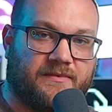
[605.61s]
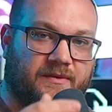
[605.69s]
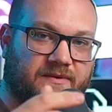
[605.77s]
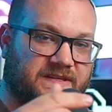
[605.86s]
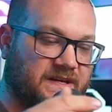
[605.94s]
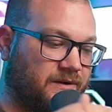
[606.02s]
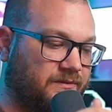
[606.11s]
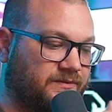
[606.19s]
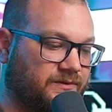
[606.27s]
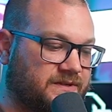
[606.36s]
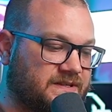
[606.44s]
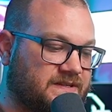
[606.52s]
that was
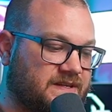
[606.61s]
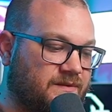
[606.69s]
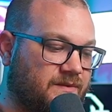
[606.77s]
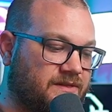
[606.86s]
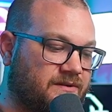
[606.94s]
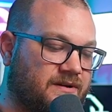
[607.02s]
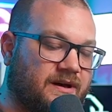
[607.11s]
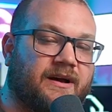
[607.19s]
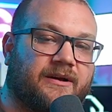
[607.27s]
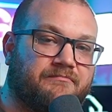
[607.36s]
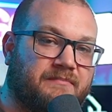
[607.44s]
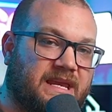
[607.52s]
helpful to see whether or not a
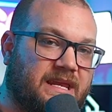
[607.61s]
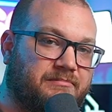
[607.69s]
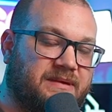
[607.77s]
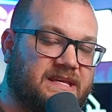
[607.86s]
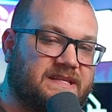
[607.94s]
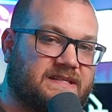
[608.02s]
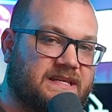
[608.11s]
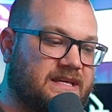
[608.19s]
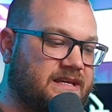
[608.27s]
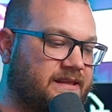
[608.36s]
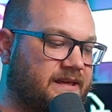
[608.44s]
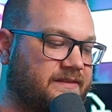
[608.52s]
mini P
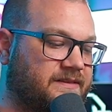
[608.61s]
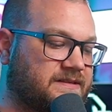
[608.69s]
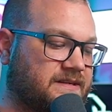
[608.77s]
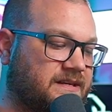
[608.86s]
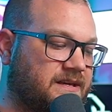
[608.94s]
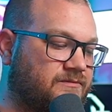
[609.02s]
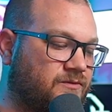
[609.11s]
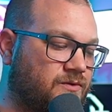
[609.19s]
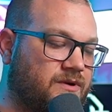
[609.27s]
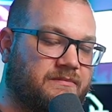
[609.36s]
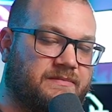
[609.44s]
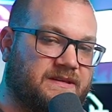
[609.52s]
C like this
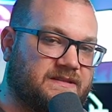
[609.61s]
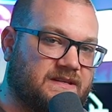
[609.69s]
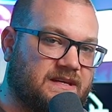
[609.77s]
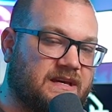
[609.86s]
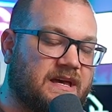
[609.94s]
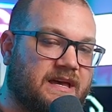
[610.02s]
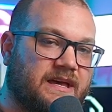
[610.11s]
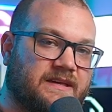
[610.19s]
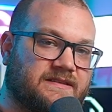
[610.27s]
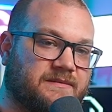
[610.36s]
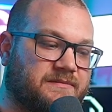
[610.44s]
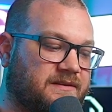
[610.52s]
Kamrui P C
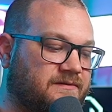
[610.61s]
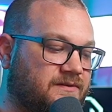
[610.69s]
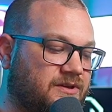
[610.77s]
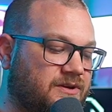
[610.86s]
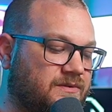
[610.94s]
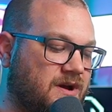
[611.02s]
is something for you.